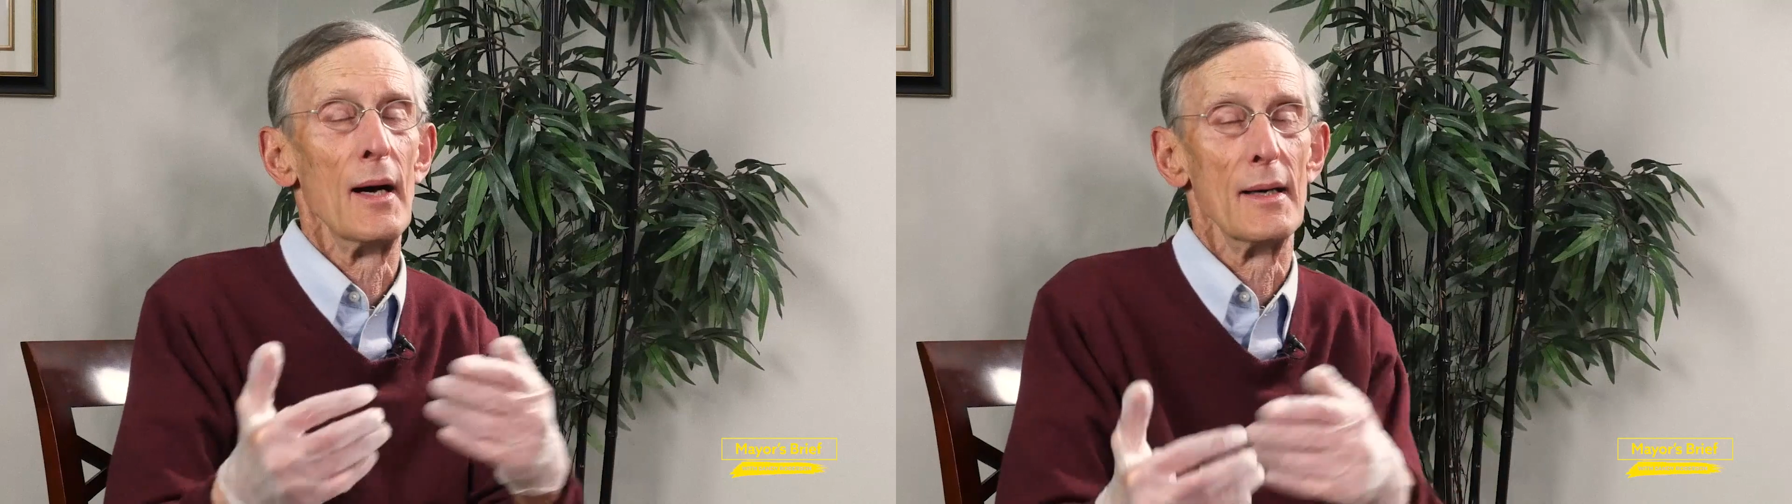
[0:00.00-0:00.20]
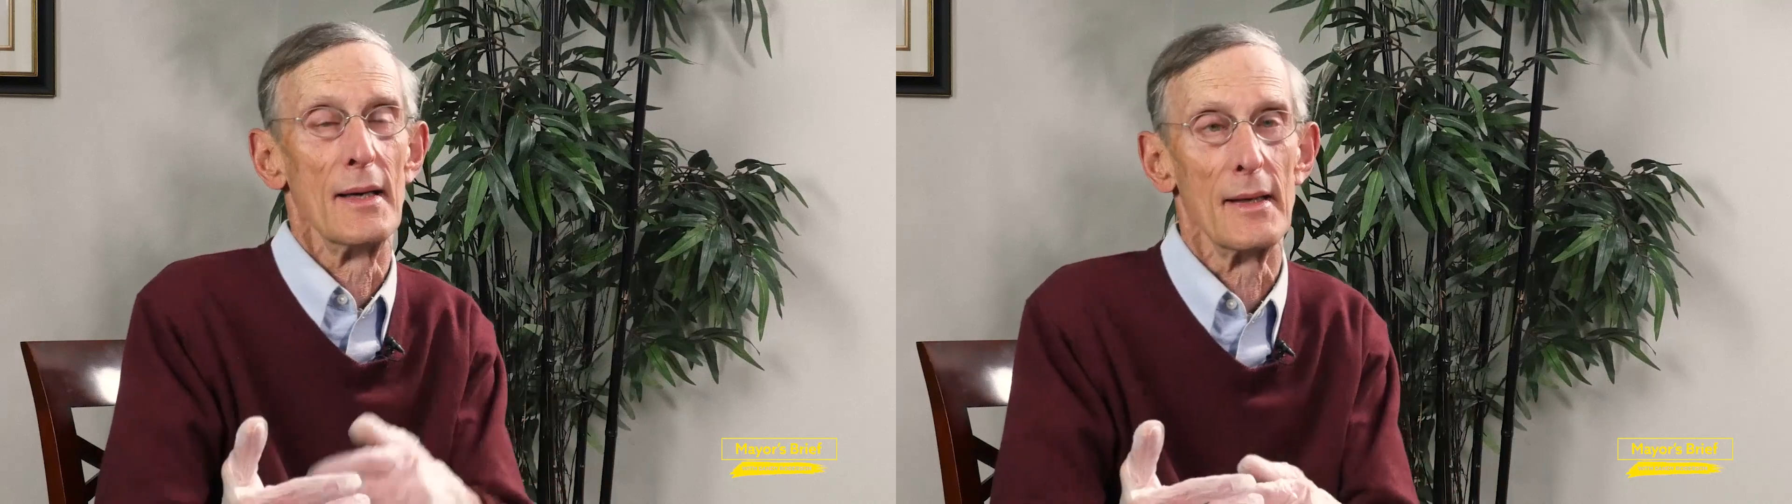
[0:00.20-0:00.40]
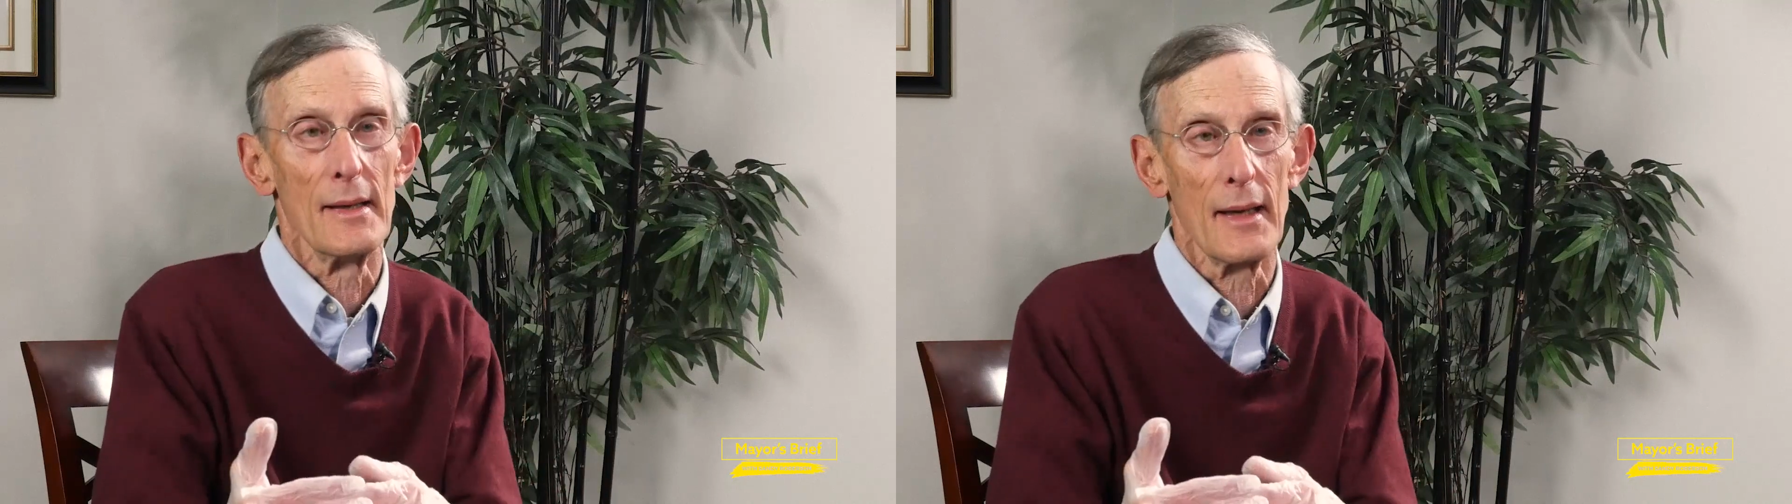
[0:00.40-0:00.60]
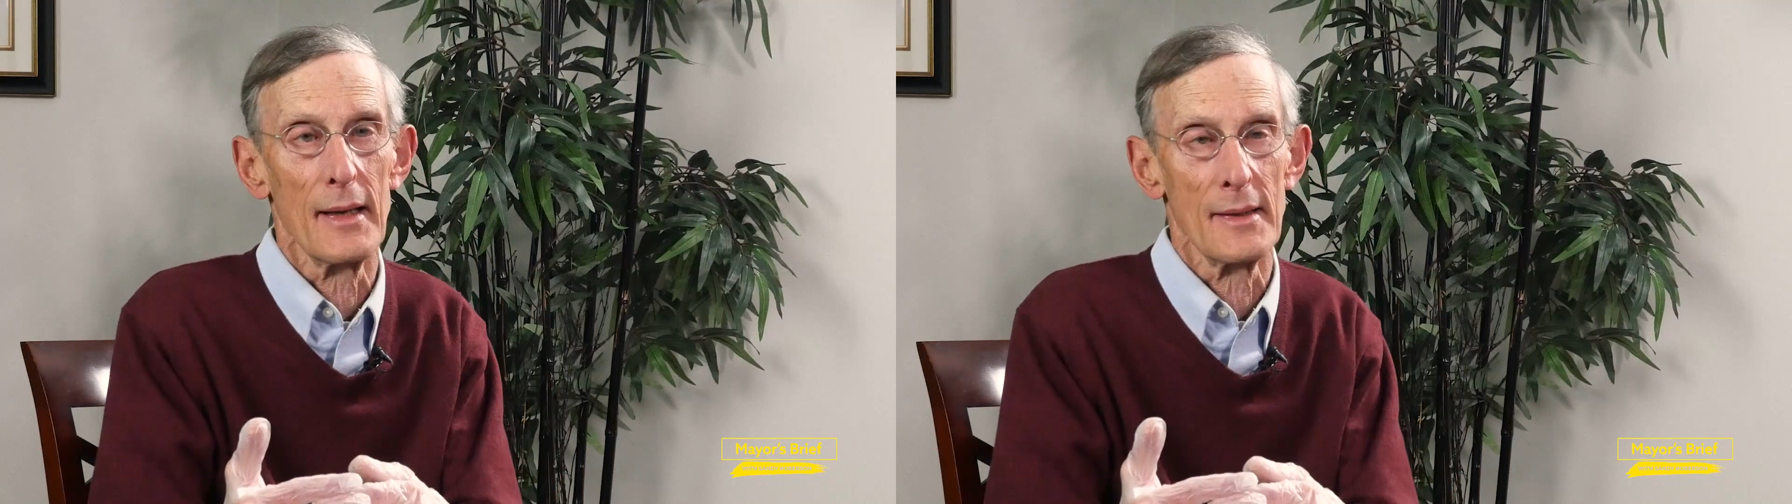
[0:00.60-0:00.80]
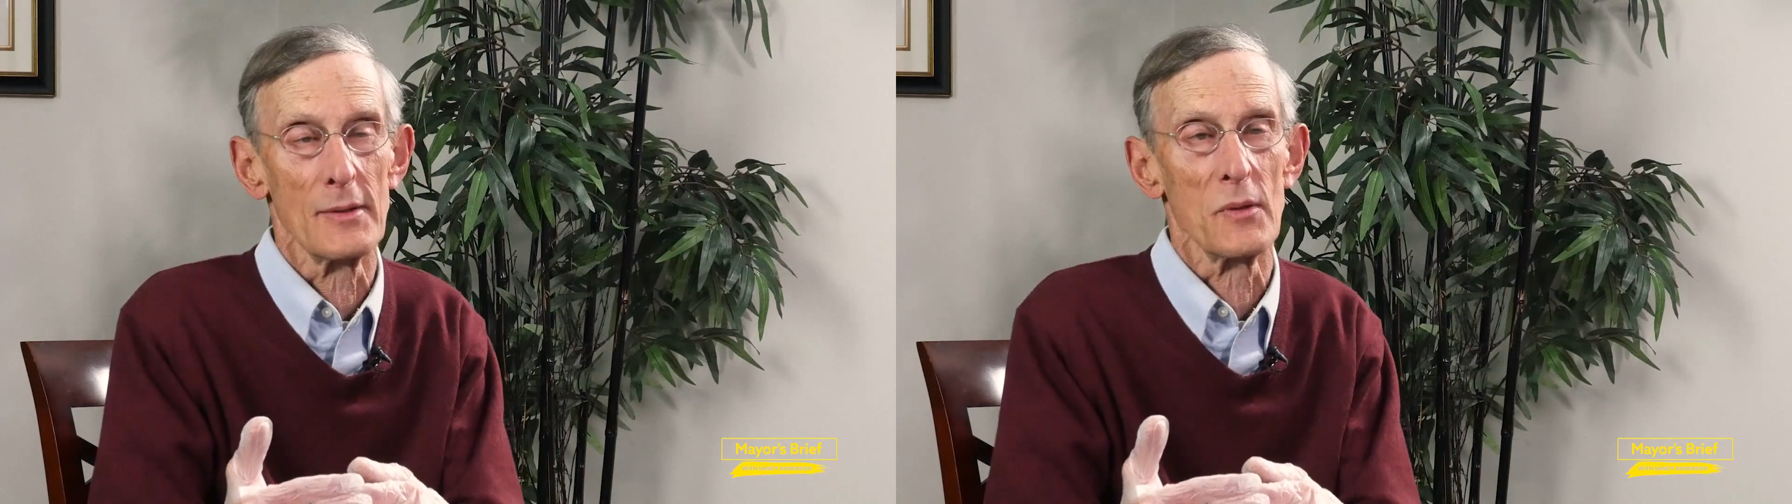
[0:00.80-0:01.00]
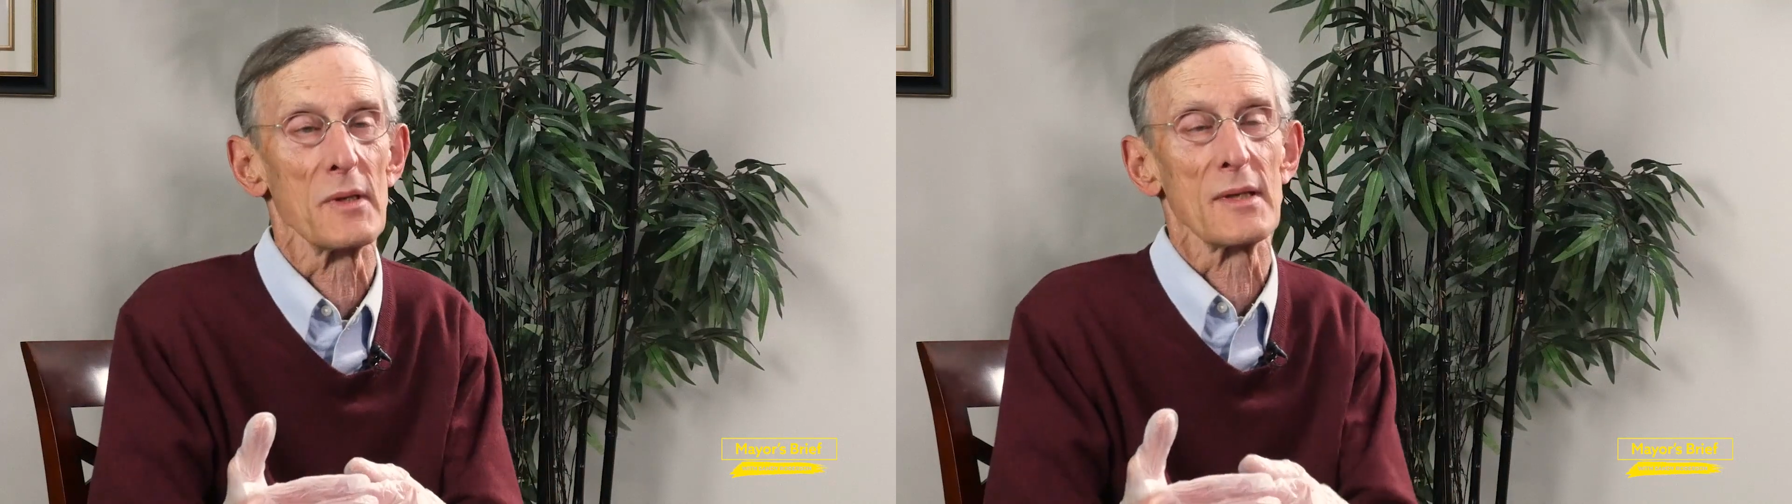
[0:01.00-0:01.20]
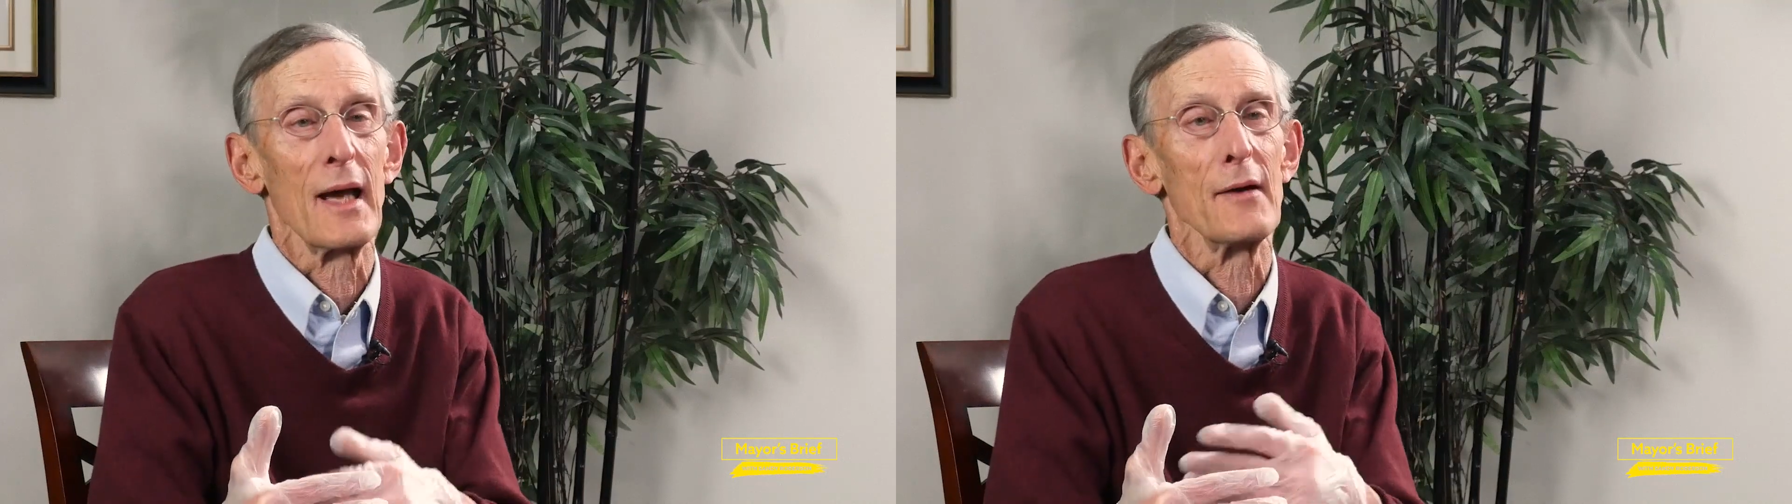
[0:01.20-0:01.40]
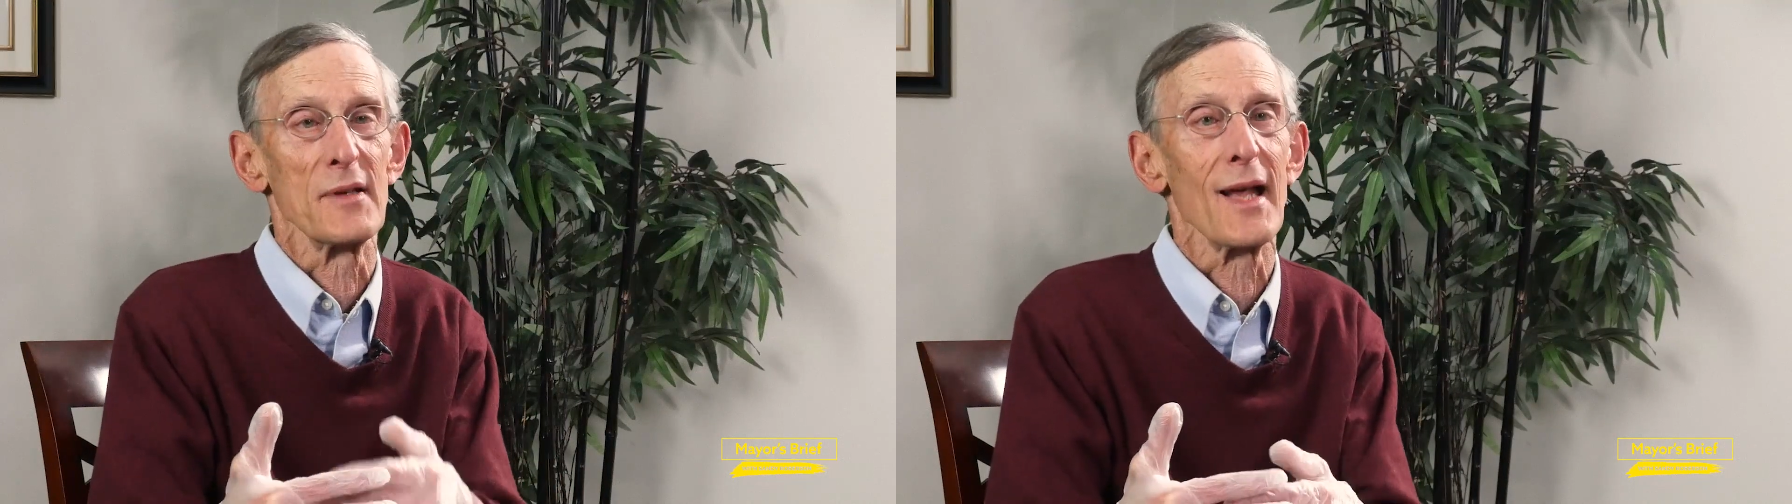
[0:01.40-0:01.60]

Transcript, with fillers: Uh, in order to have